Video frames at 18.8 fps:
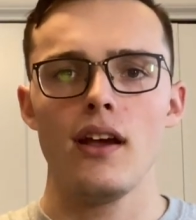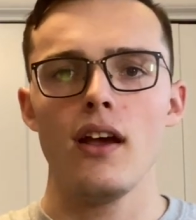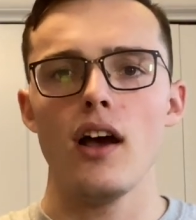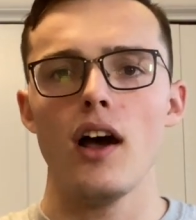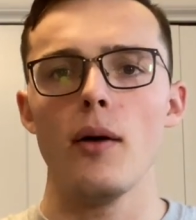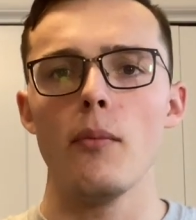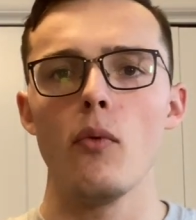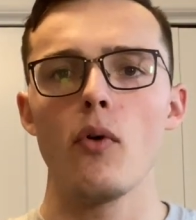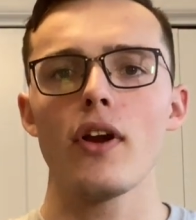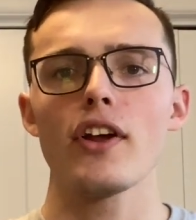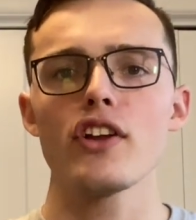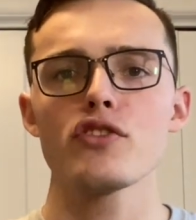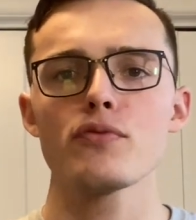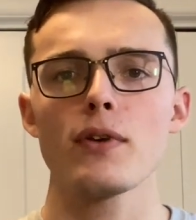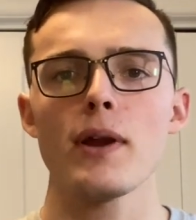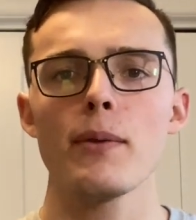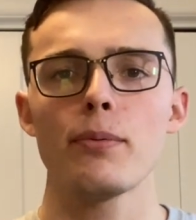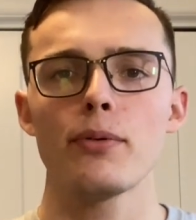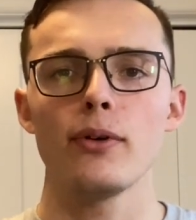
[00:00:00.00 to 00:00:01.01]
A mortgage
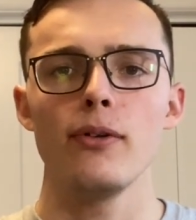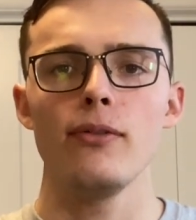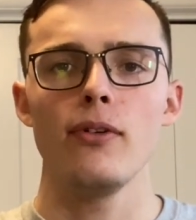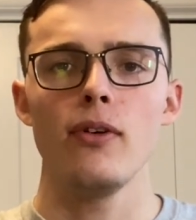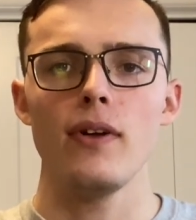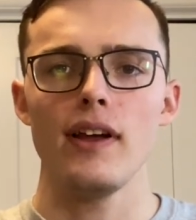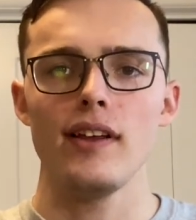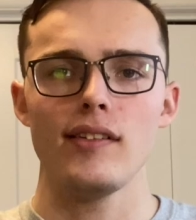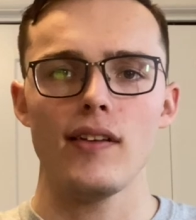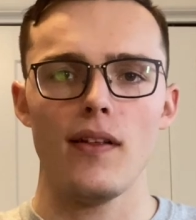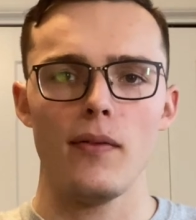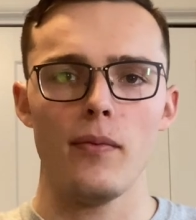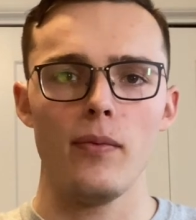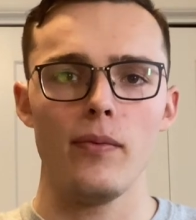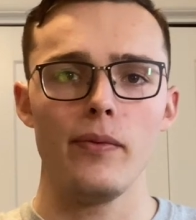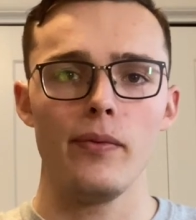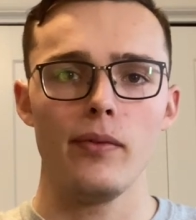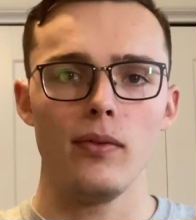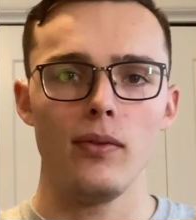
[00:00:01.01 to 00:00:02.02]
pre-approval is a
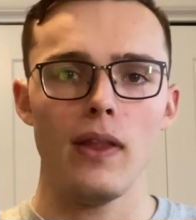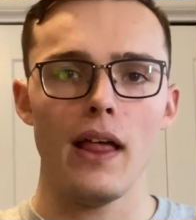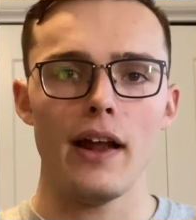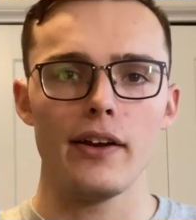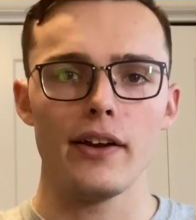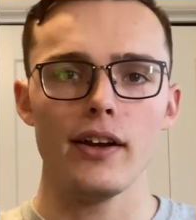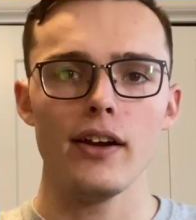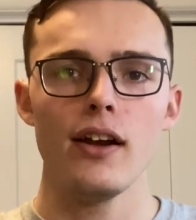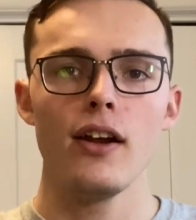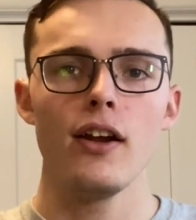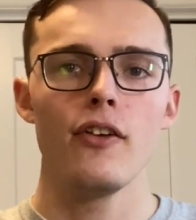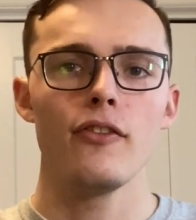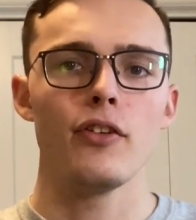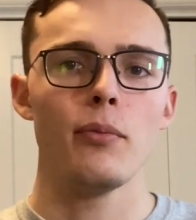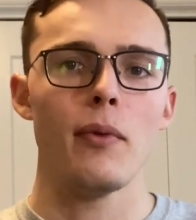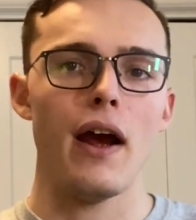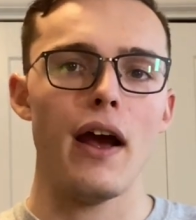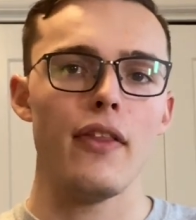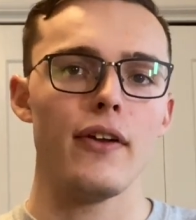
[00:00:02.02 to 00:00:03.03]
letter
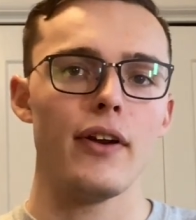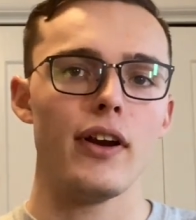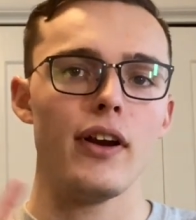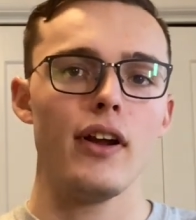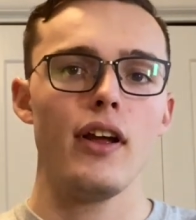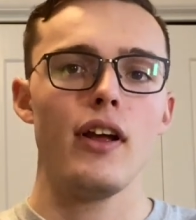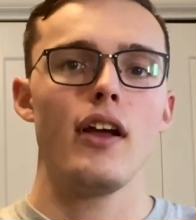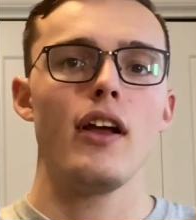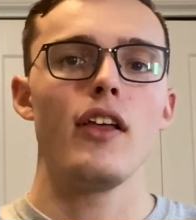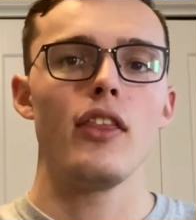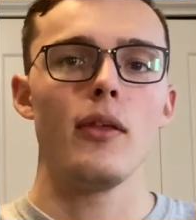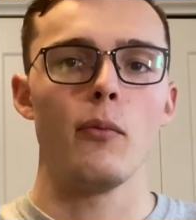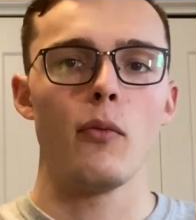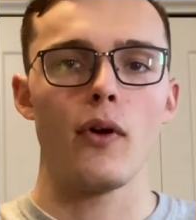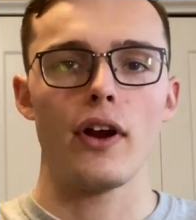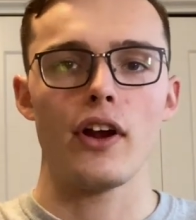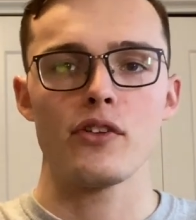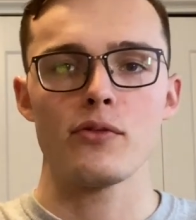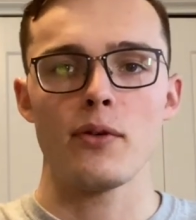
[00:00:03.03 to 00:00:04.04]
from either the
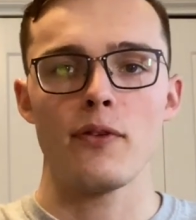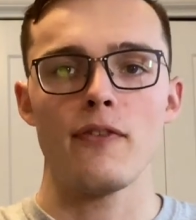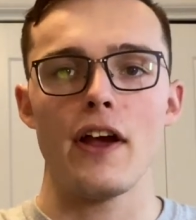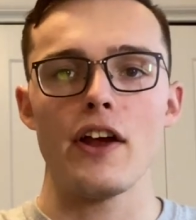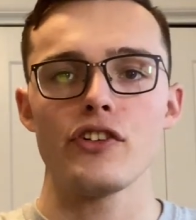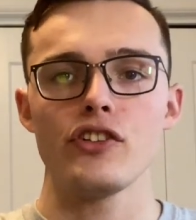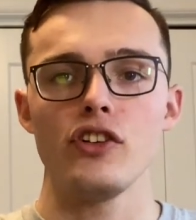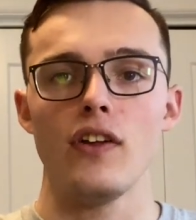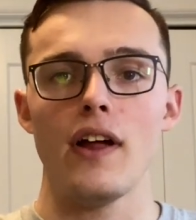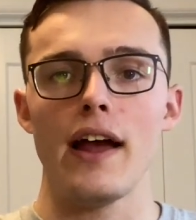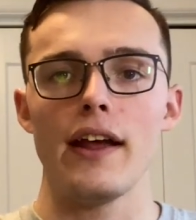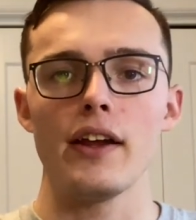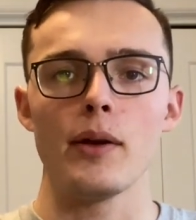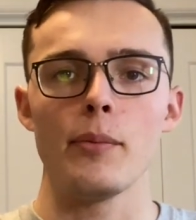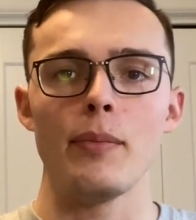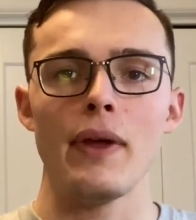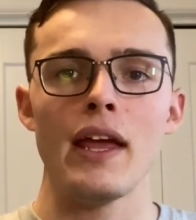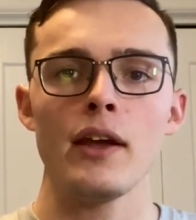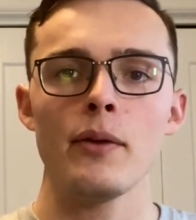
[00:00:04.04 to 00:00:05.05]
mortgage professional at your
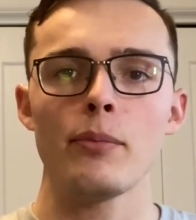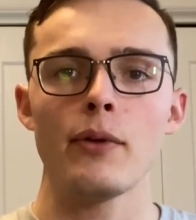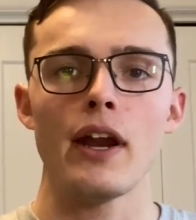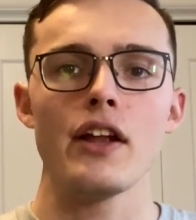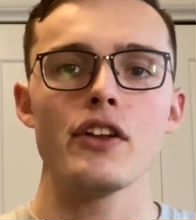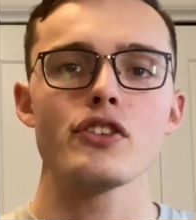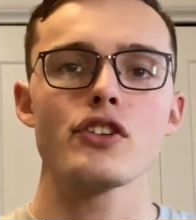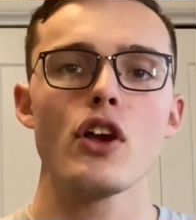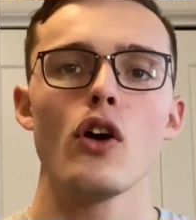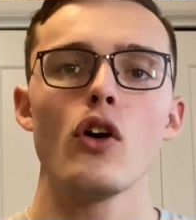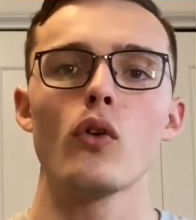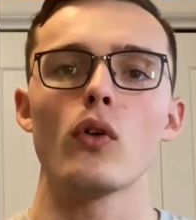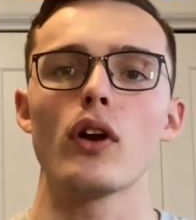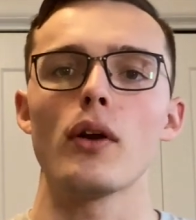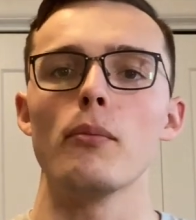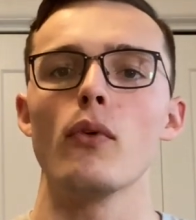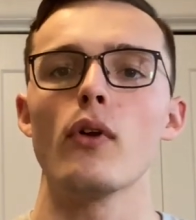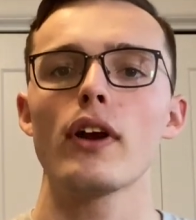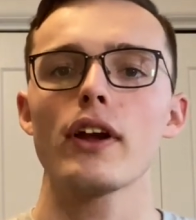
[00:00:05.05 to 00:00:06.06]
bank branch or
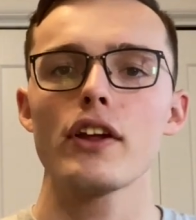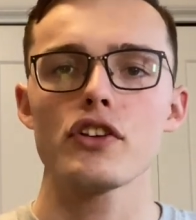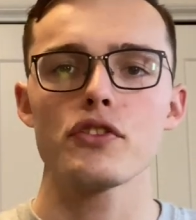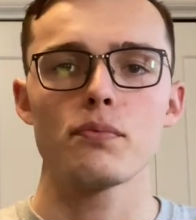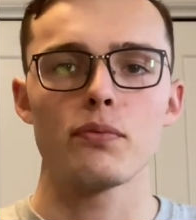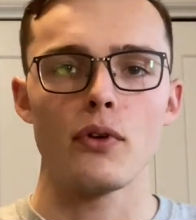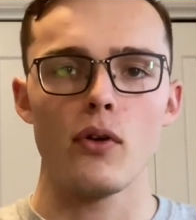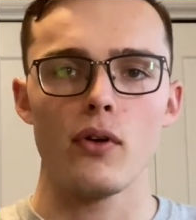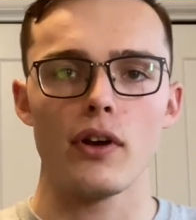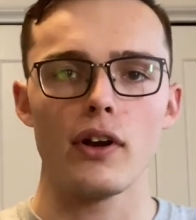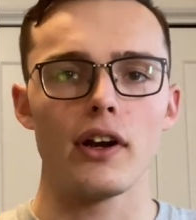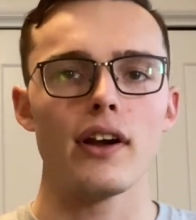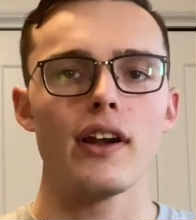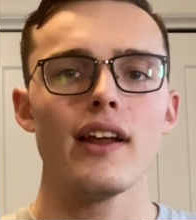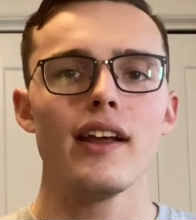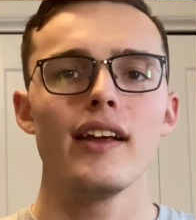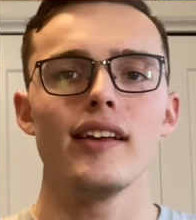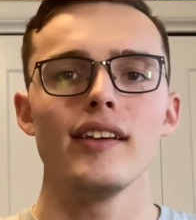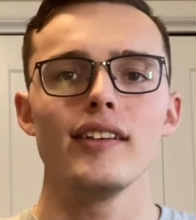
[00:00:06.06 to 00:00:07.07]
a mortgage broker
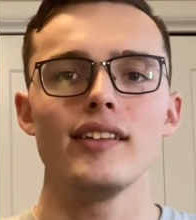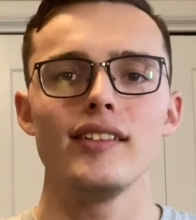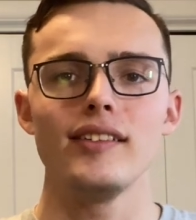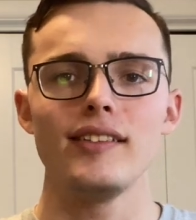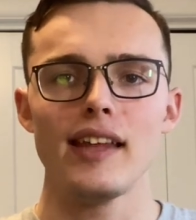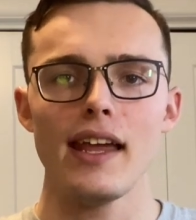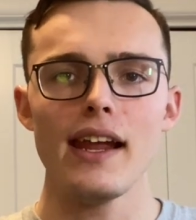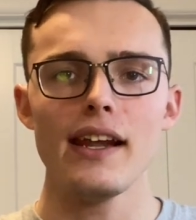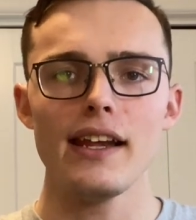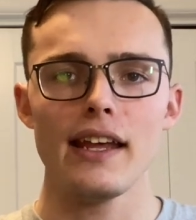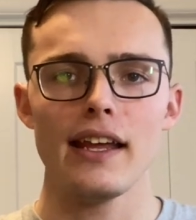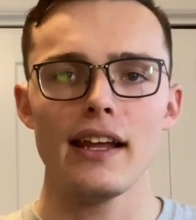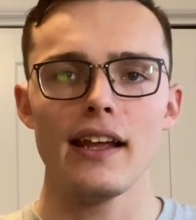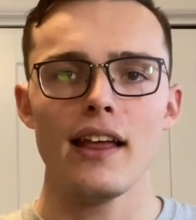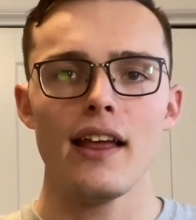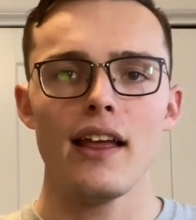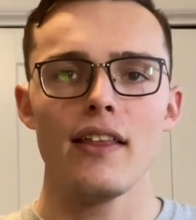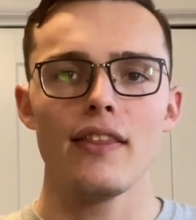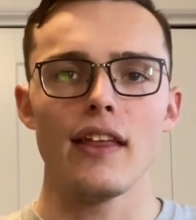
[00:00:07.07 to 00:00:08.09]

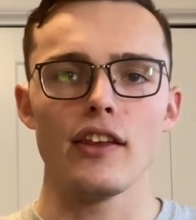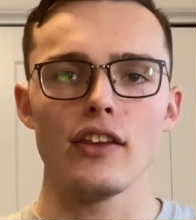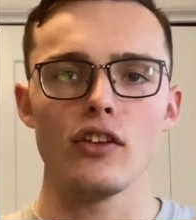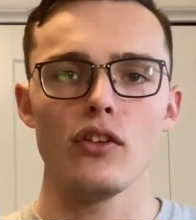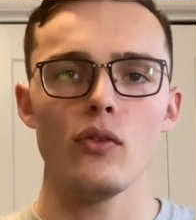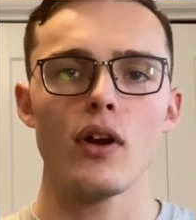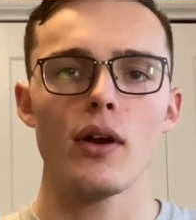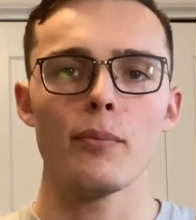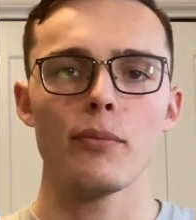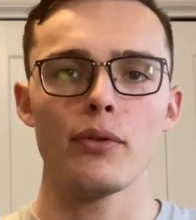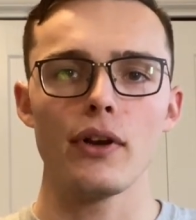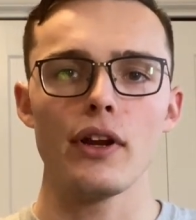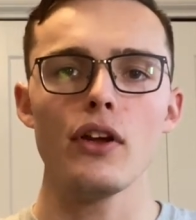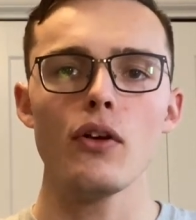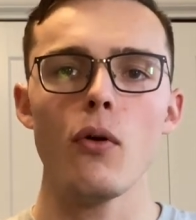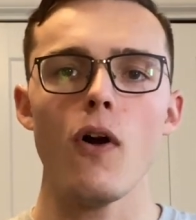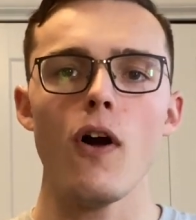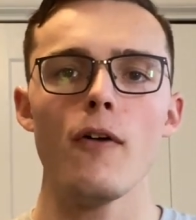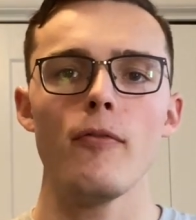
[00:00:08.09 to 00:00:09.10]
stating that you are
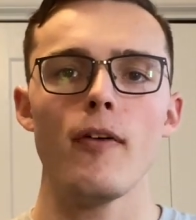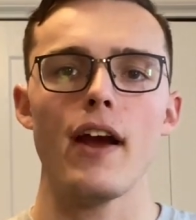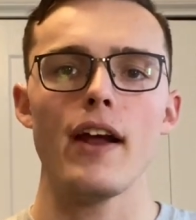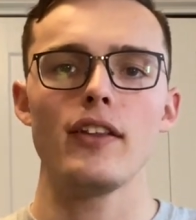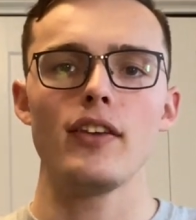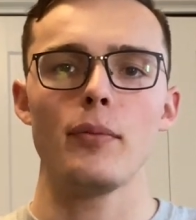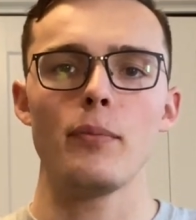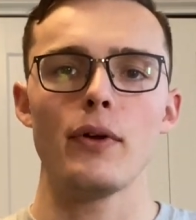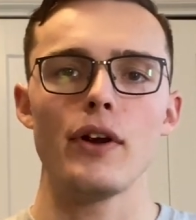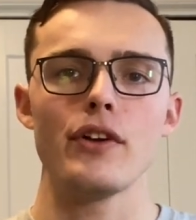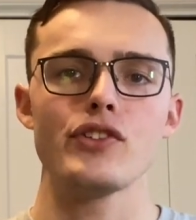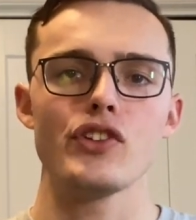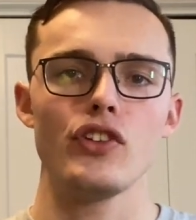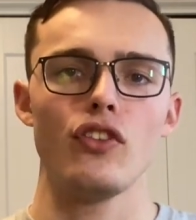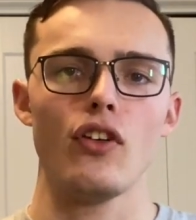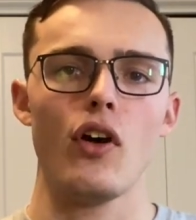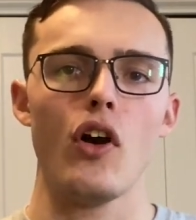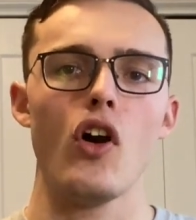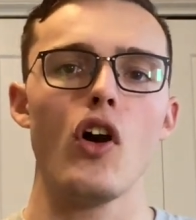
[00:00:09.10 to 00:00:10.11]
pre-qualified to purchase
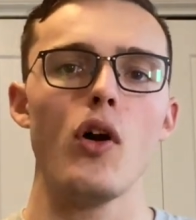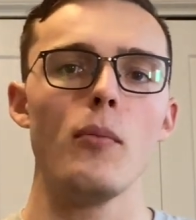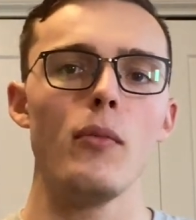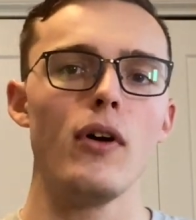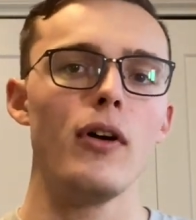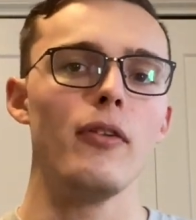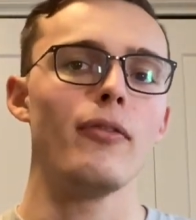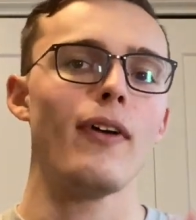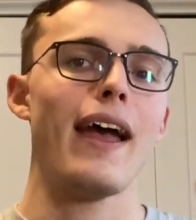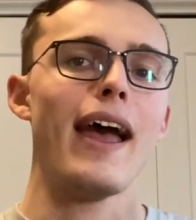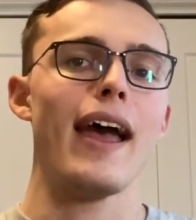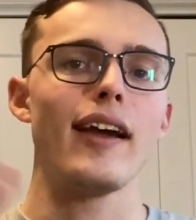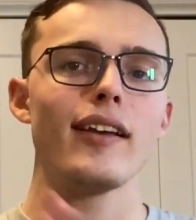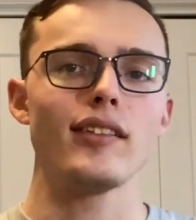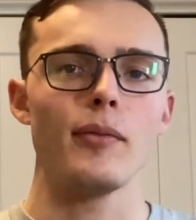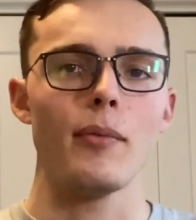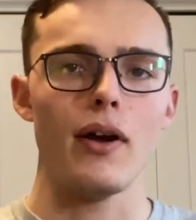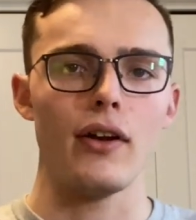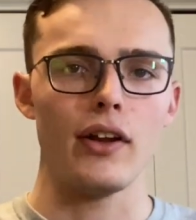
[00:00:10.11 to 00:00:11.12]
a home of
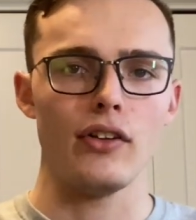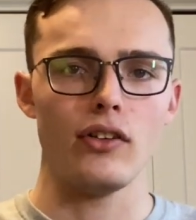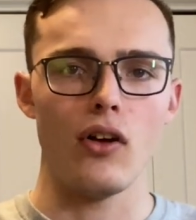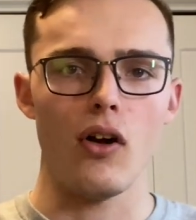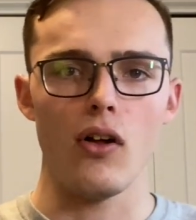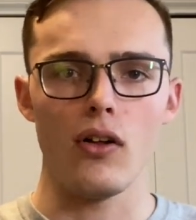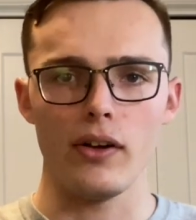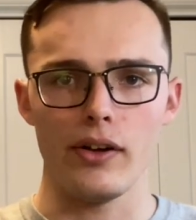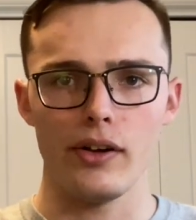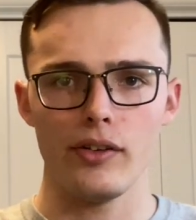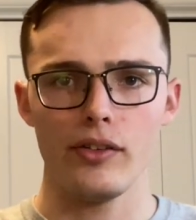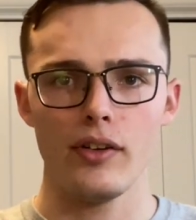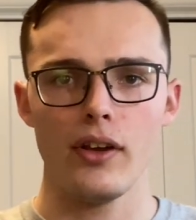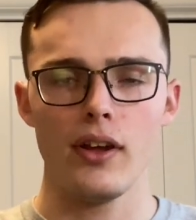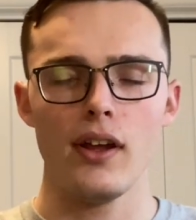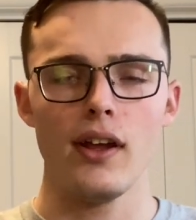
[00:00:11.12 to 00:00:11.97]
X amount of dollars.